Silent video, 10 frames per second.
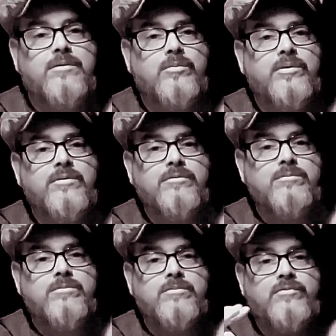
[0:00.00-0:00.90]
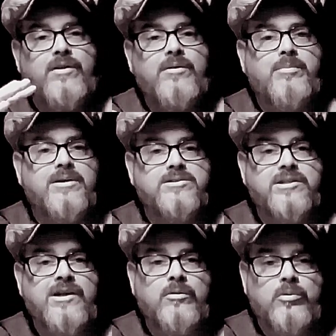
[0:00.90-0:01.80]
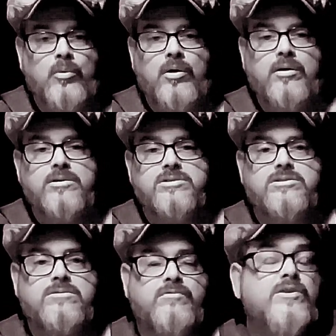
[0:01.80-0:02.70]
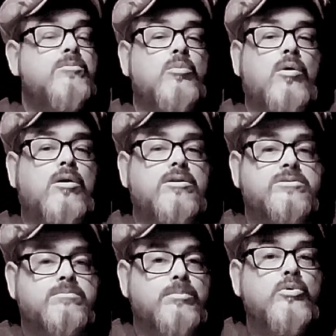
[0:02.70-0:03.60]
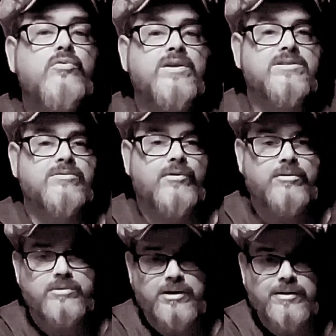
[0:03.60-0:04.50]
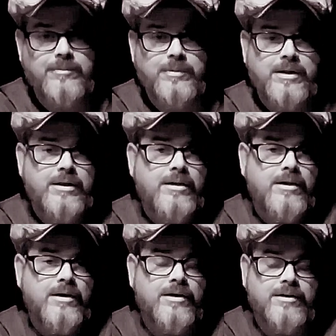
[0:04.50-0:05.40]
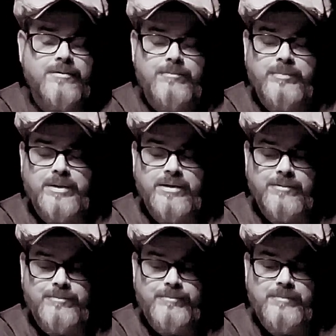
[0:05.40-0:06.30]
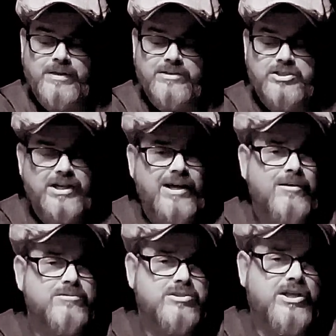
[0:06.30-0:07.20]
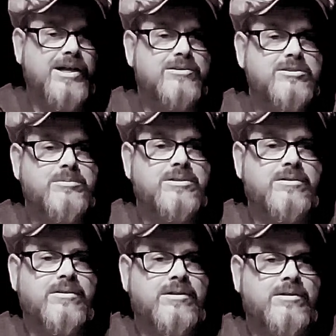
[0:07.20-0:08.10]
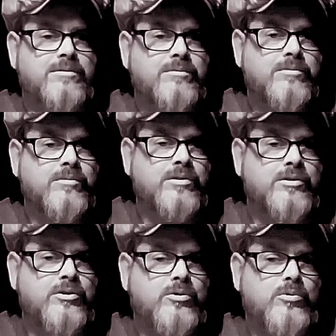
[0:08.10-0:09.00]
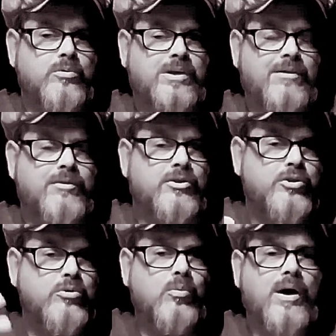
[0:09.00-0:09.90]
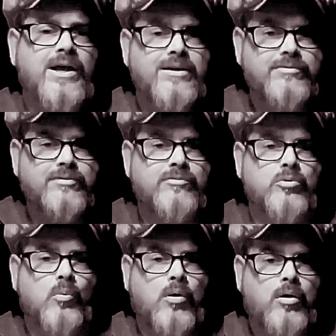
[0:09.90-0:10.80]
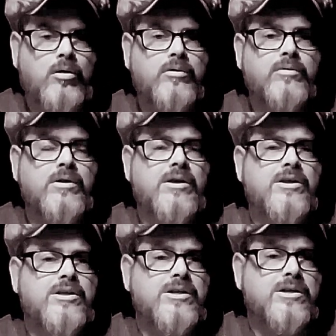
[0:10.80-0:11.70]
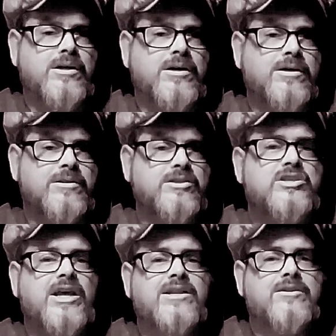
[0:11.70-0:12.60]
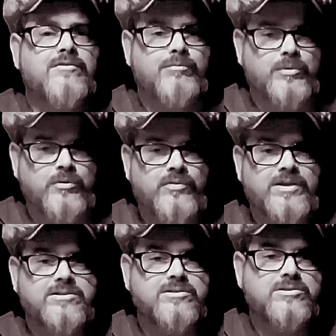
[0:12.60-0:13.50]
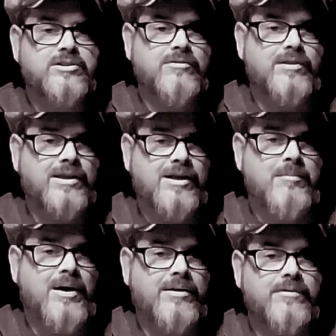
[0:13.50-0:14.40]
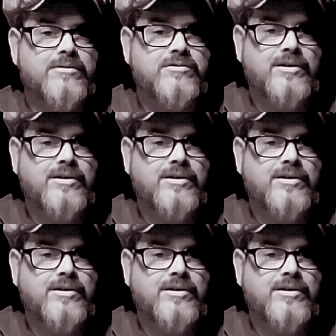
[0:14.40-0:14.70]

one of the very best neo-noirs, film noirs, movies of all time. But check out some of the new, kind of the new wave of noir detective movies and stuff that came out in the